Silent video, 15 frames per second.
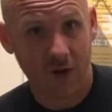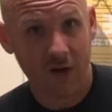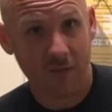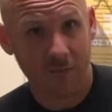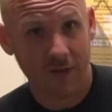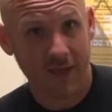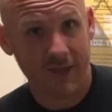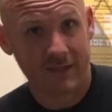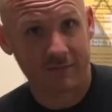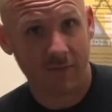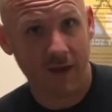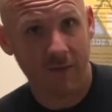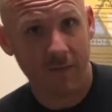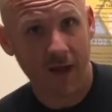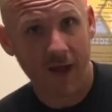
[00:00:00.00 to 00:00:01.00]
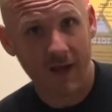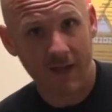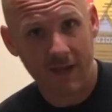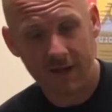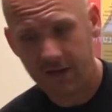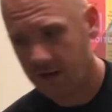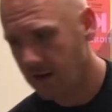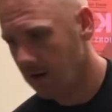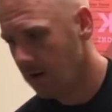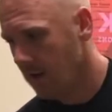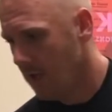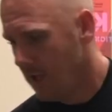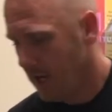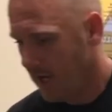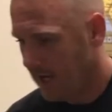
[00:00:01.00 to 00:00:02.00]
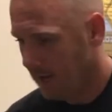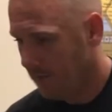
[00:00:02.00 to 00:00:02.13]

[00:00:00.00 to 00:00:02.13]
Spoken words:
up against my body in here, and I'm